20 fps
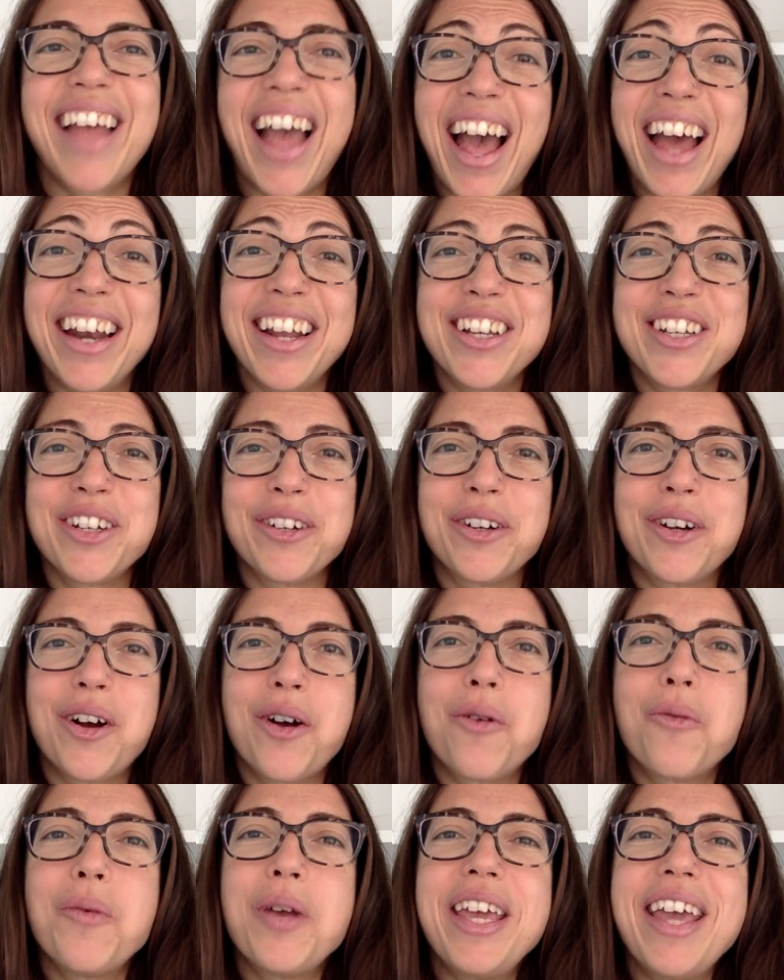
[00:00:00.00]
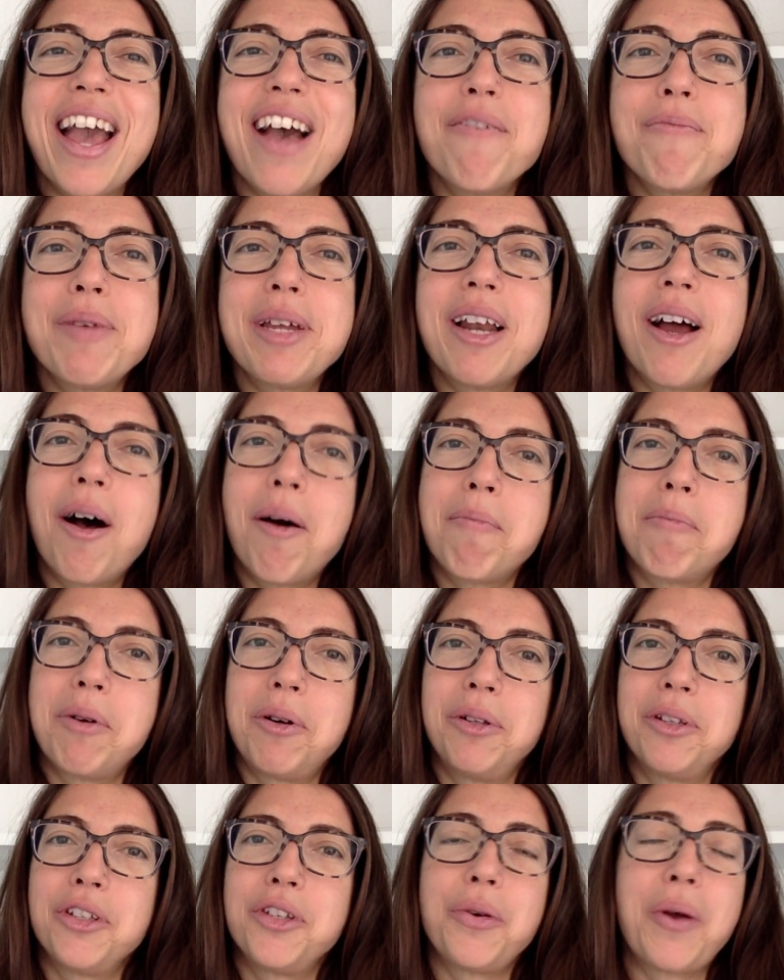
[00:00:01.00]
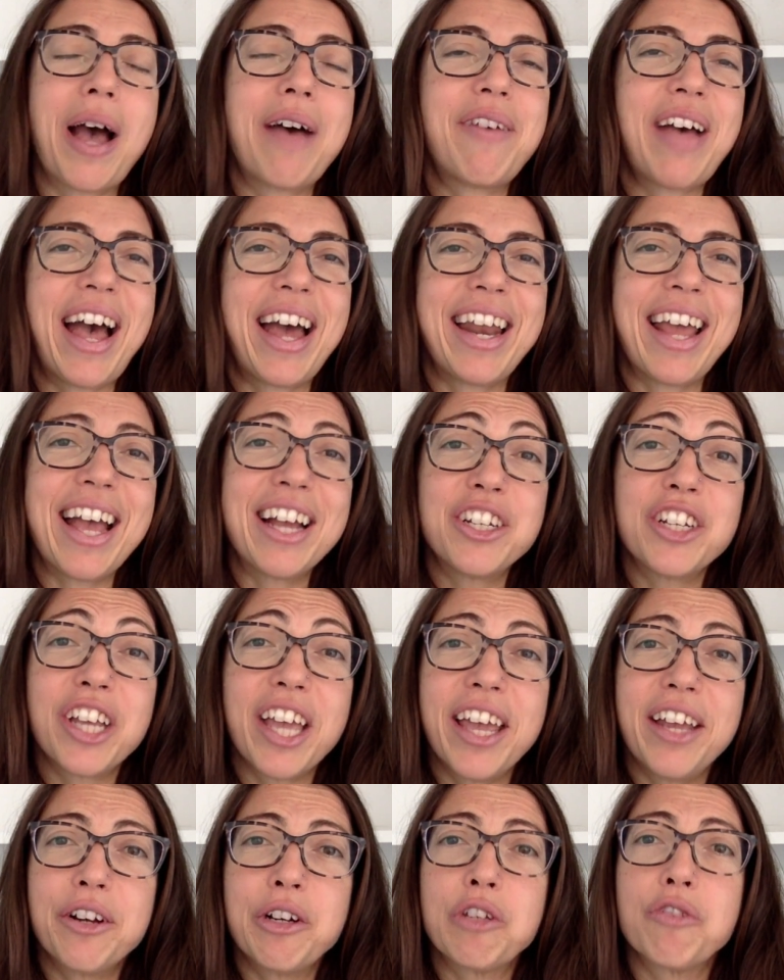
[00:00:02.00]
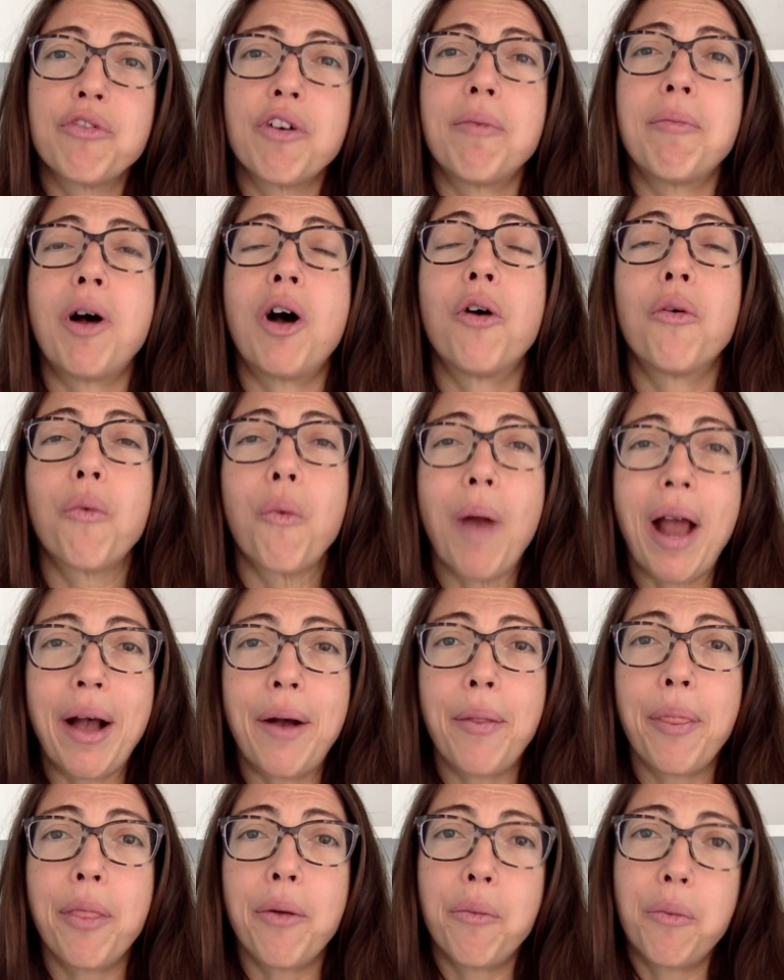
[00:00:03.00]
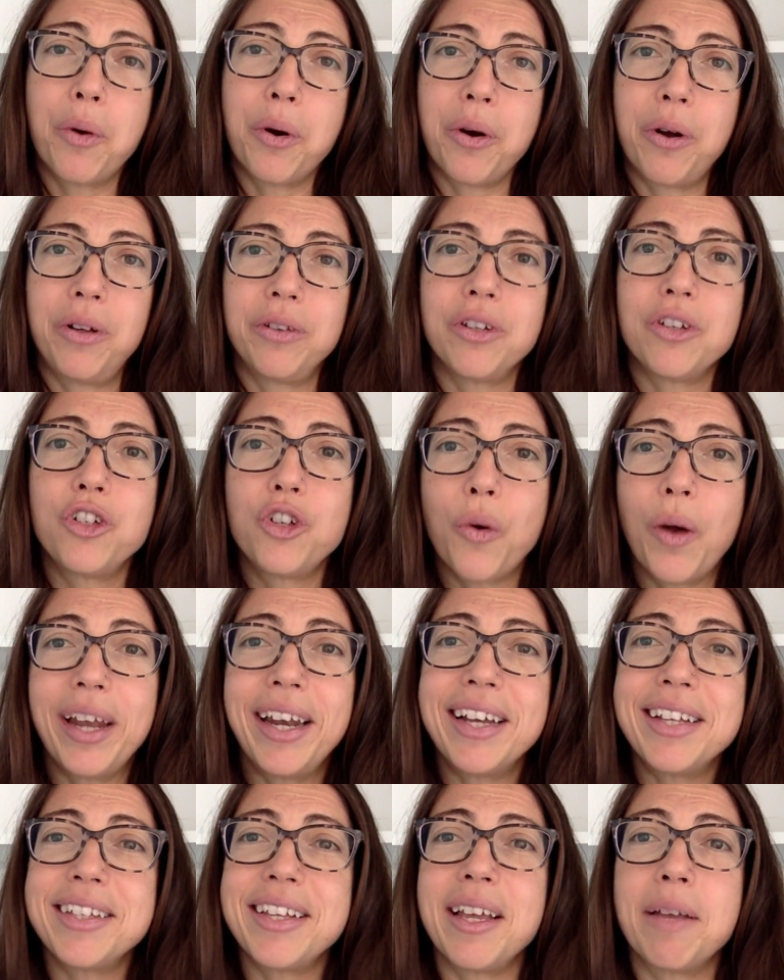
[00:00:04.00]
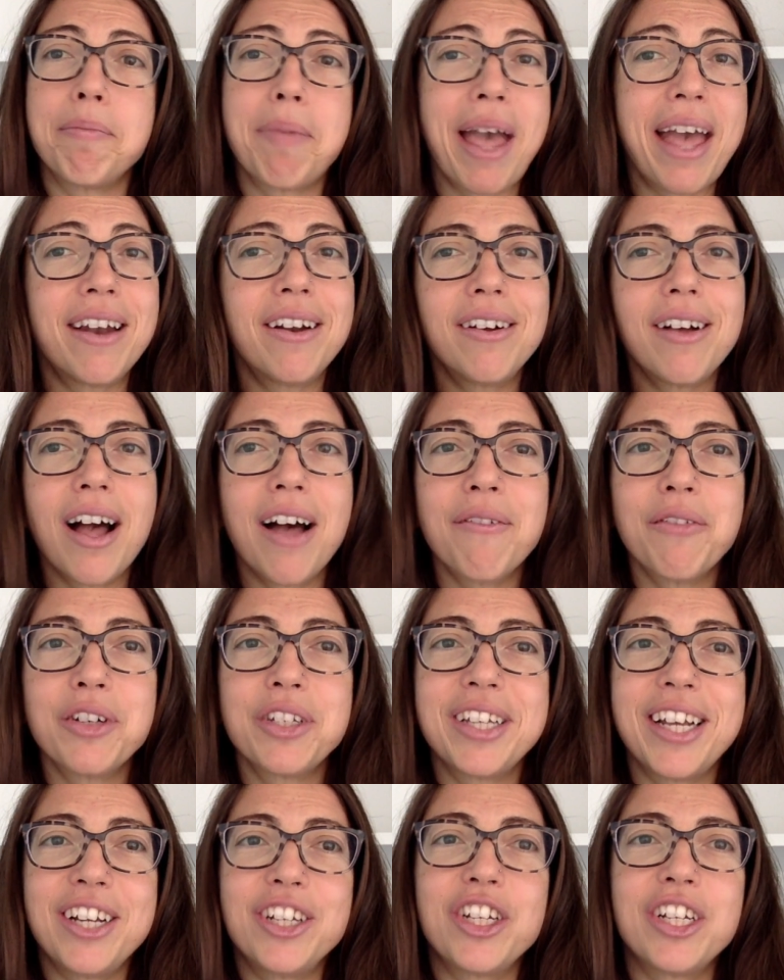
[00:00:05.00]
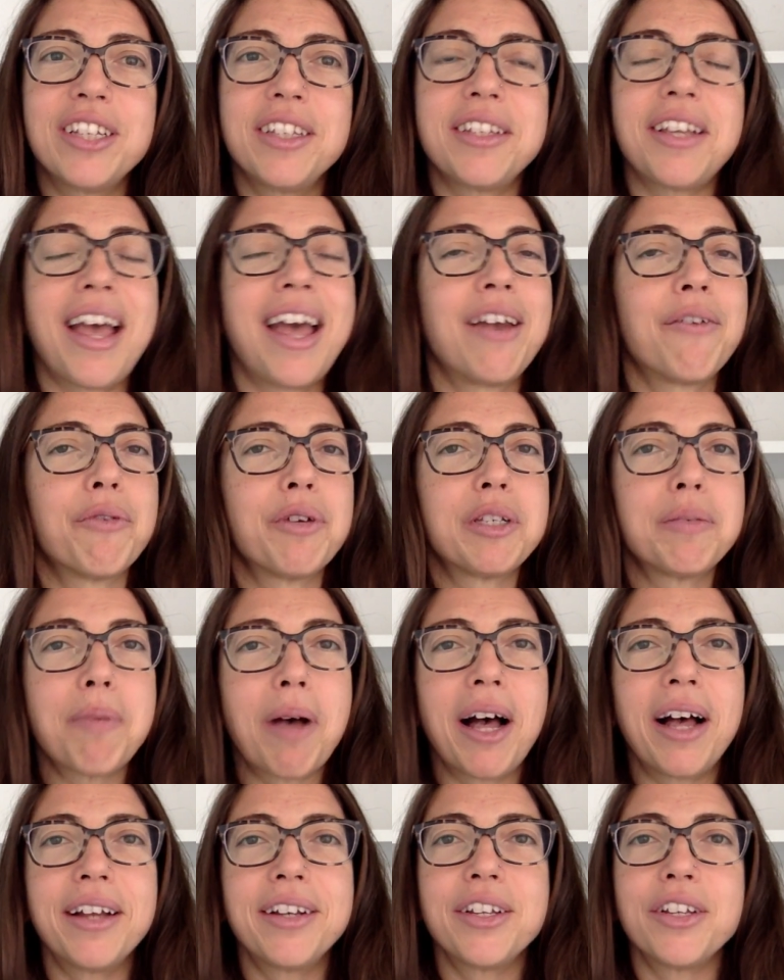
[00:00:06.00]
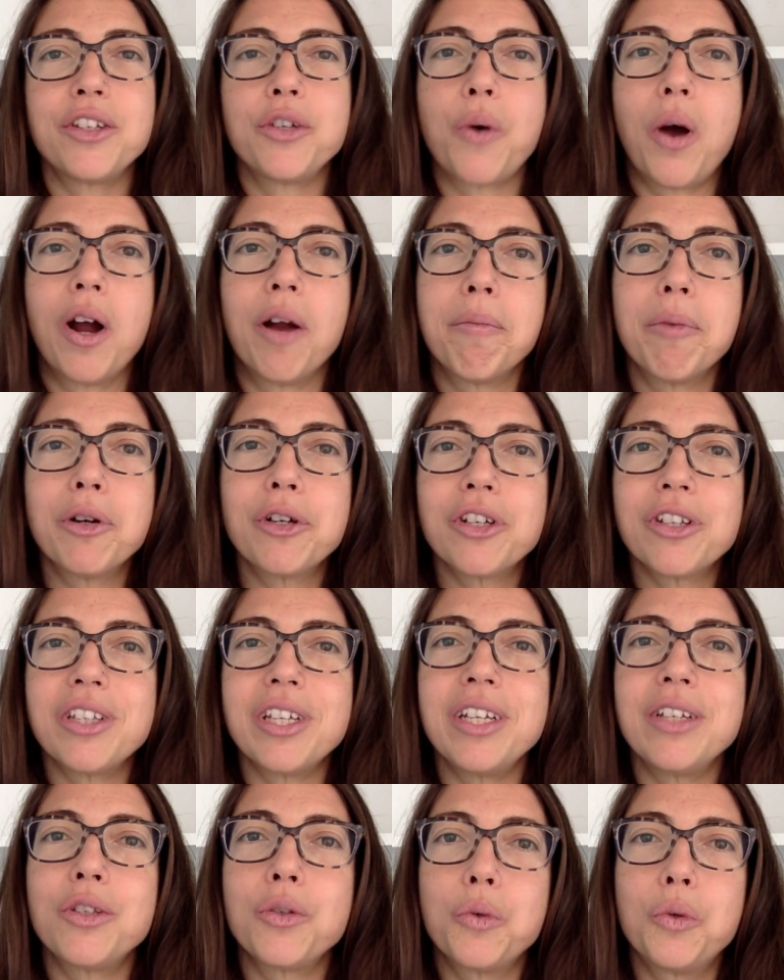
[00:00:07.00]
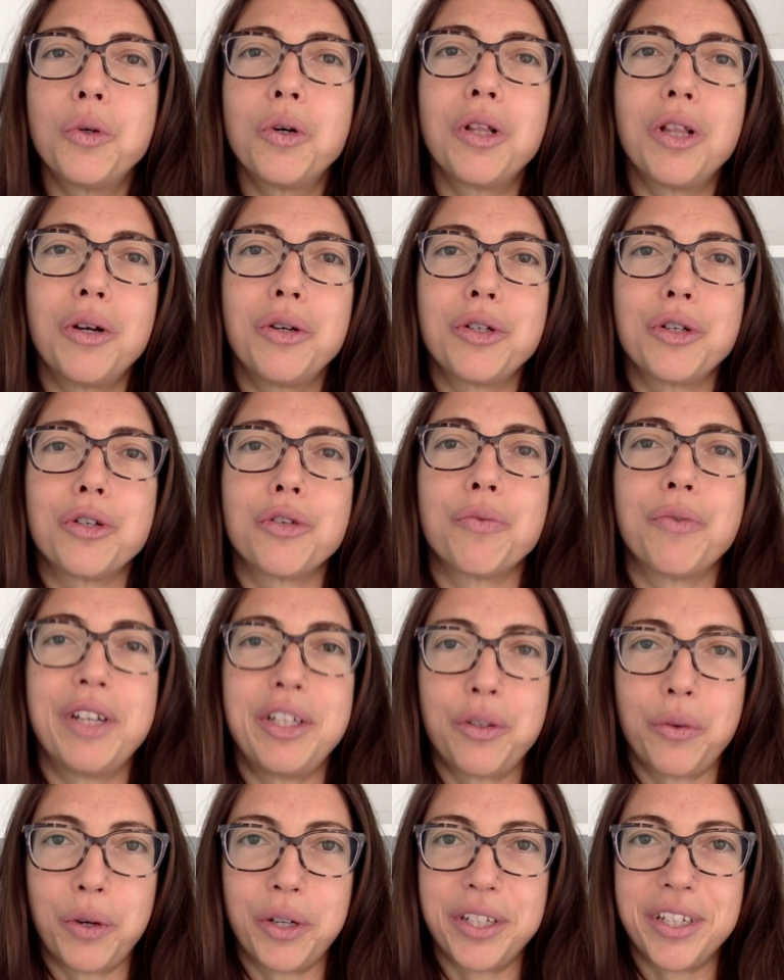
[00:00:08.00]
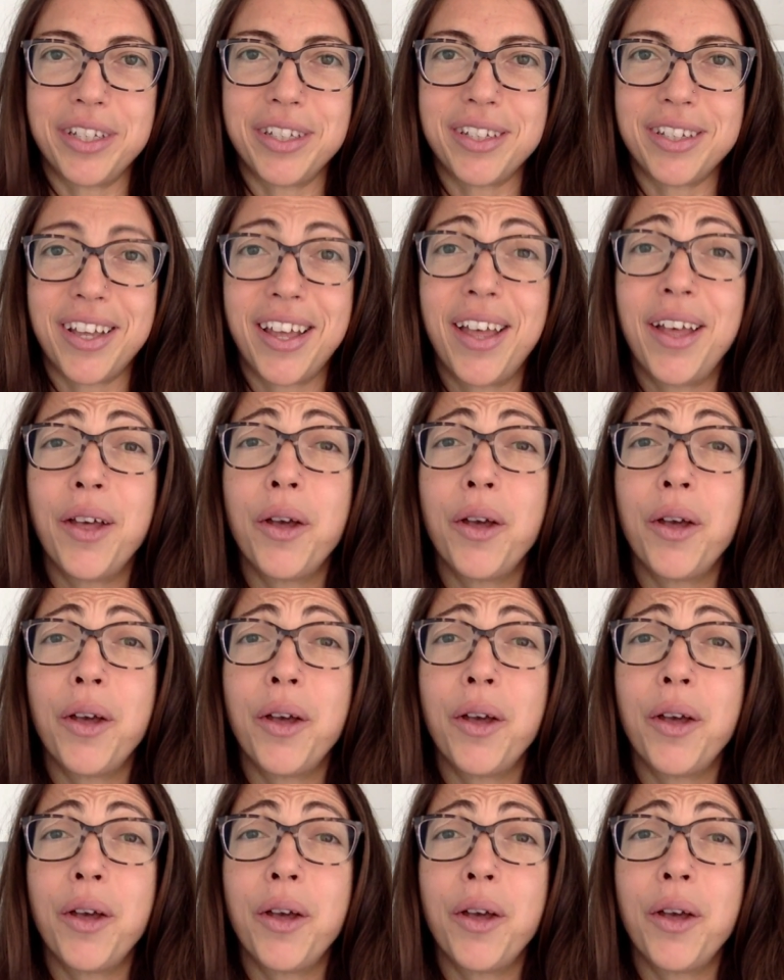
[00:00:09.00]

At Eduro, we have been humbled to have had educators from around the world join us in panel conversations and respond to our emergency school closures resources.